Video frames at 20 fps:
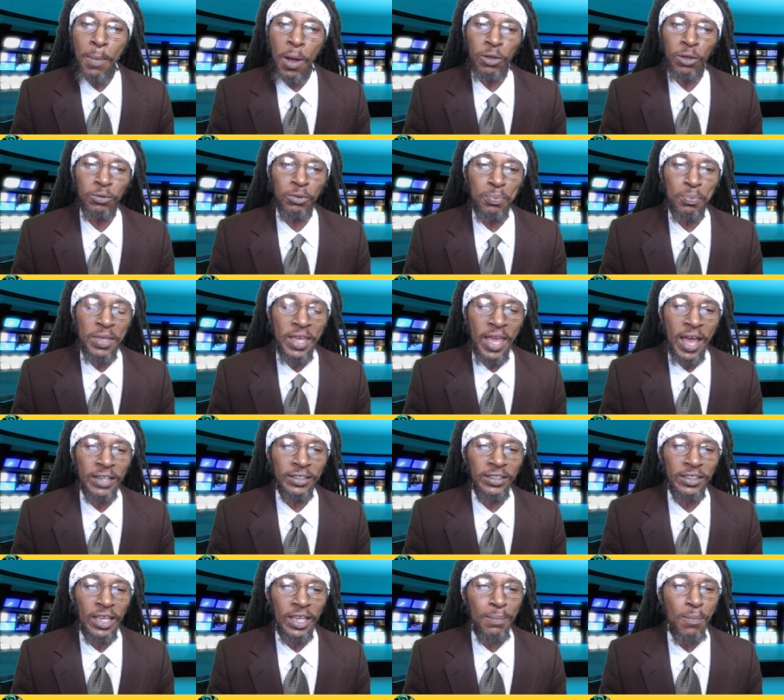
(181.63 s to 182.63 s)
amongst
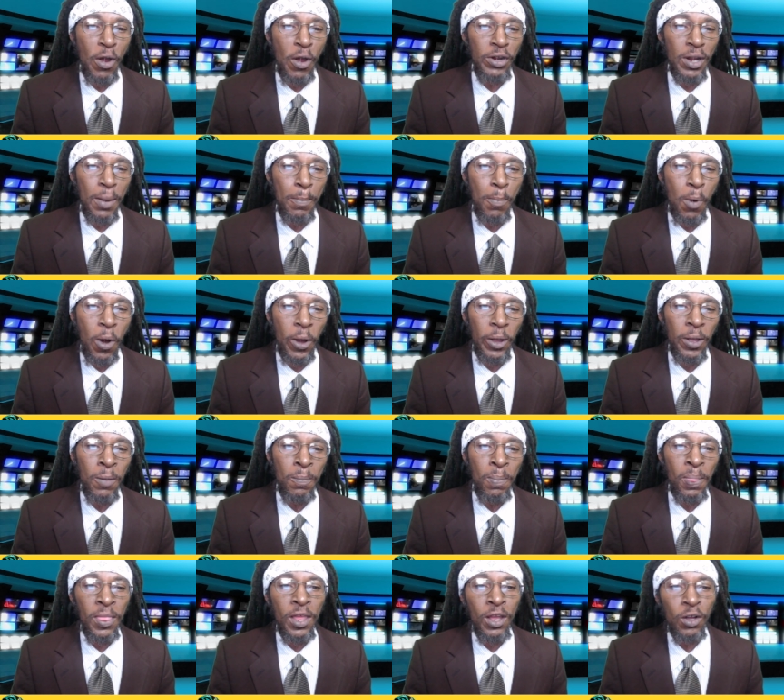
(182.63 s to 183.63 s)
Beyonce, Burna
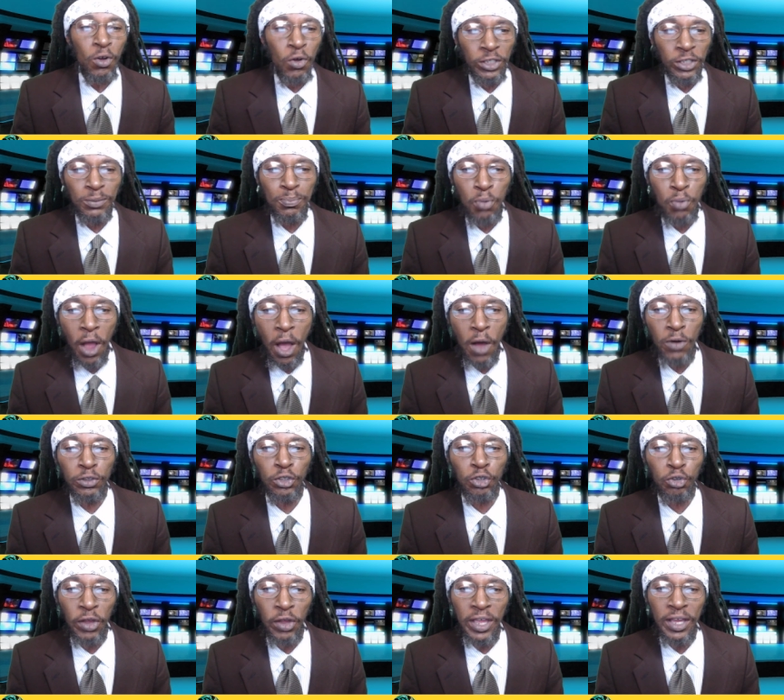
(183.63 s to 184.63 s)
Boy, Chris
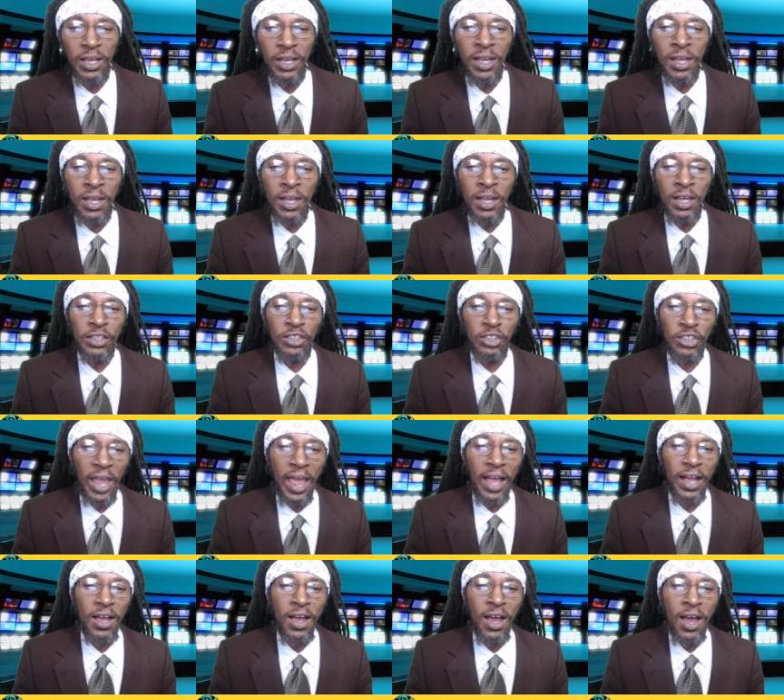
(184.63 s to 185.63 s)
Brown, Drake,
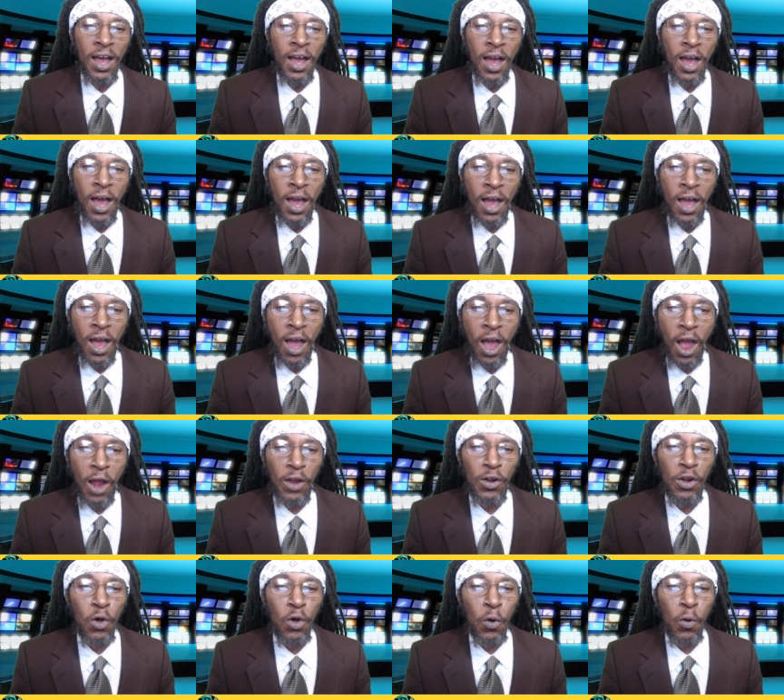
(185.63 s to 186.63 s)
Jack
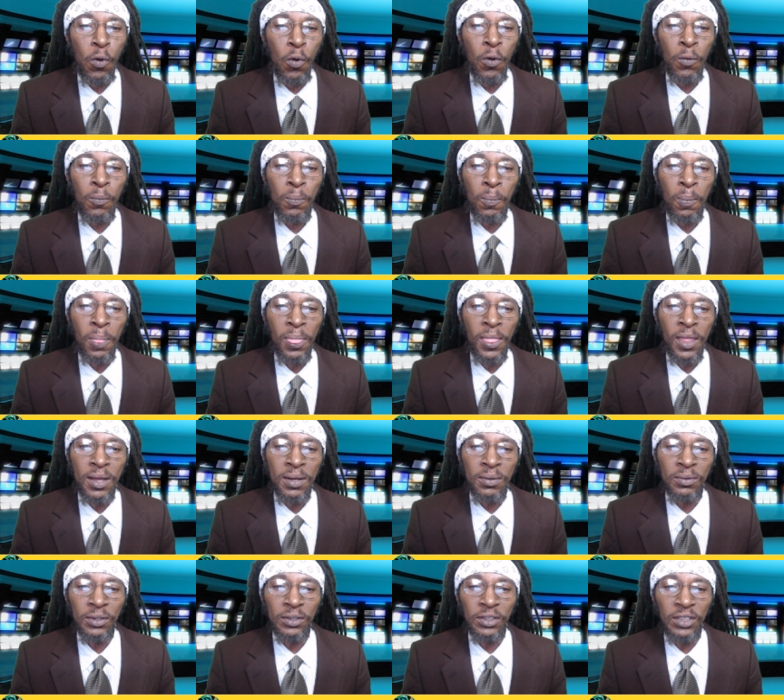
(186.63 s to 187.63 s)
Harlow,
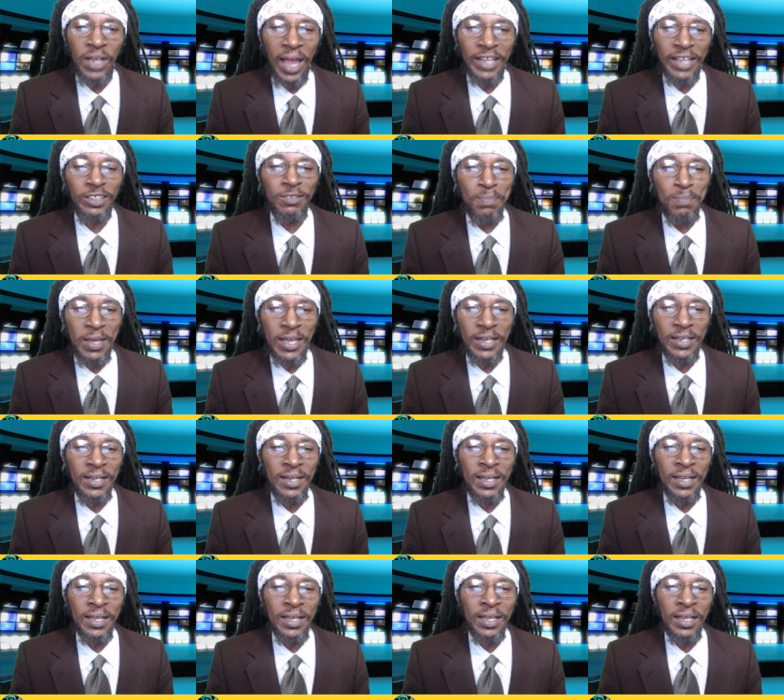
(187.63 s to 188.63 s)

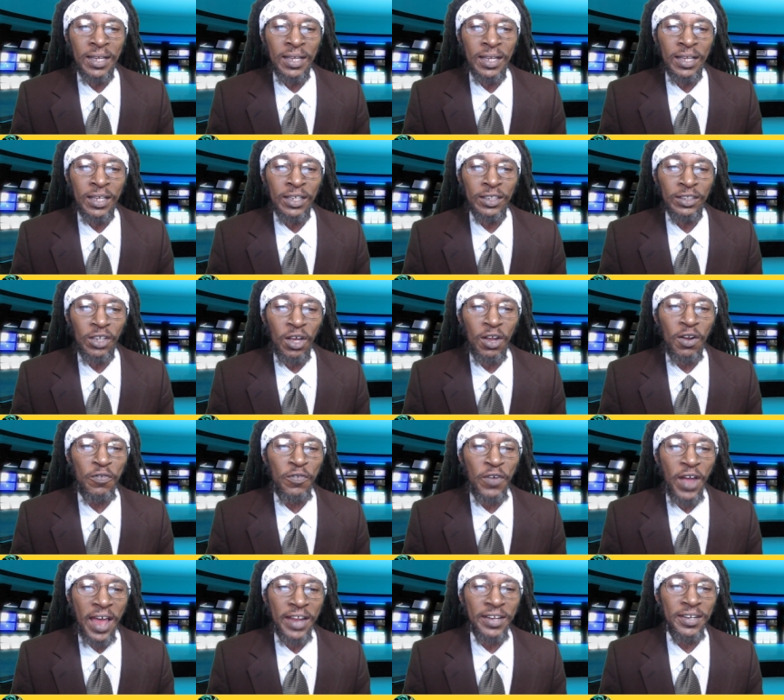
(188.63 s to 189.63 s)
Jazmine,
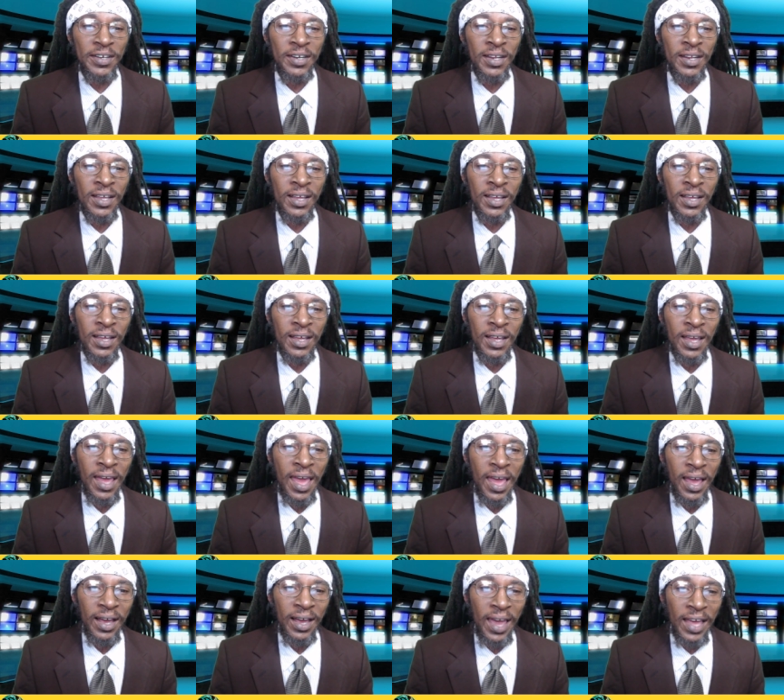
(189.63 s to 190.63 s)
Sullivan,
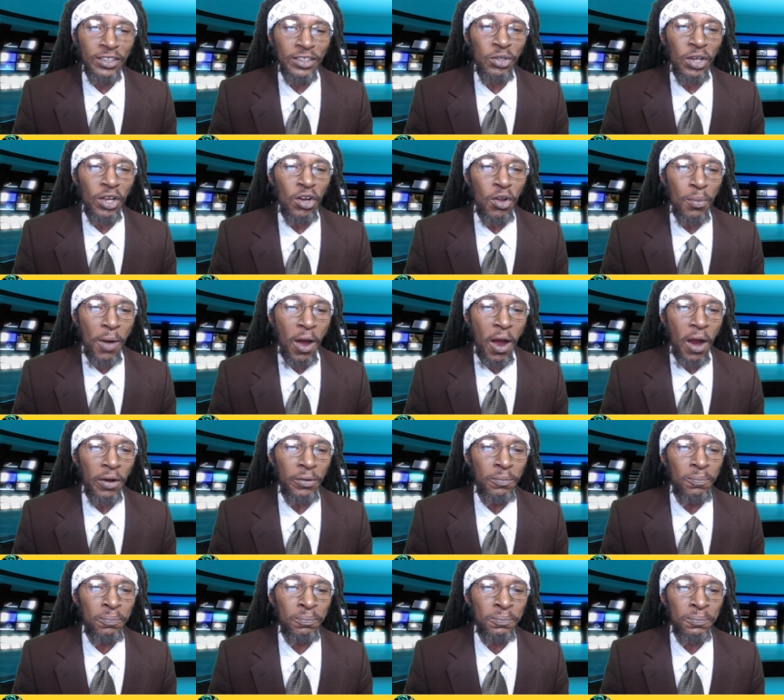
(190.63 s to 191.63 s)
Kendrick
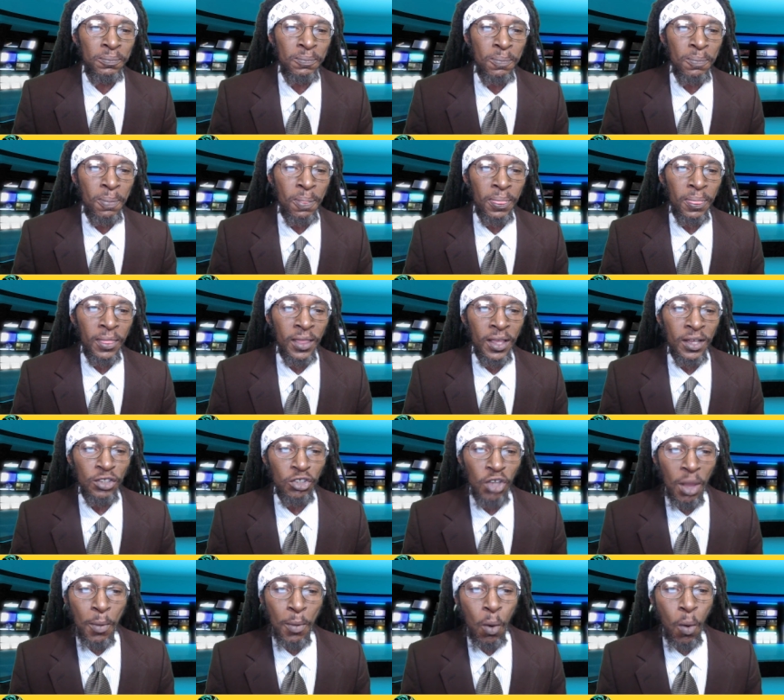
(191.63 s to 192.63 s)
Lamar,
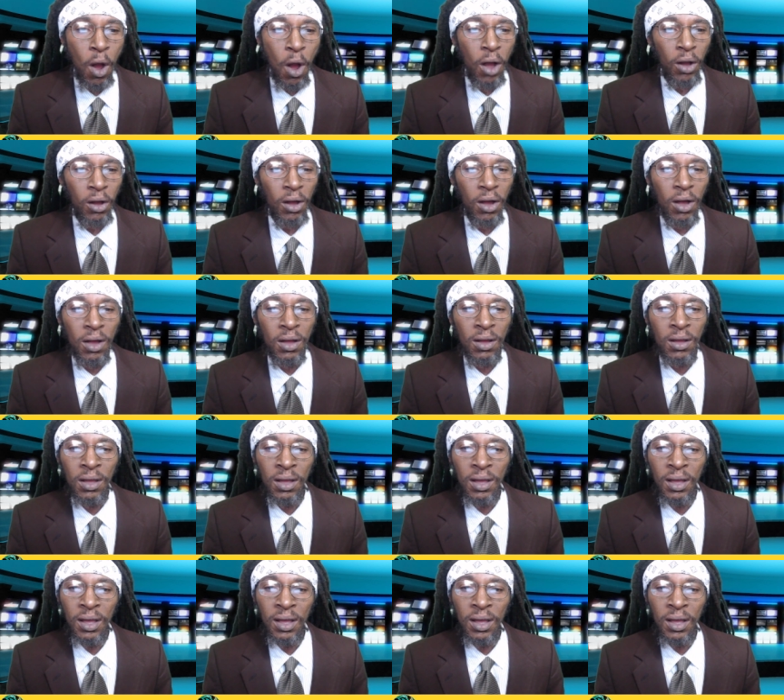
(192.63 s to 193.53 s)
Summer Walker,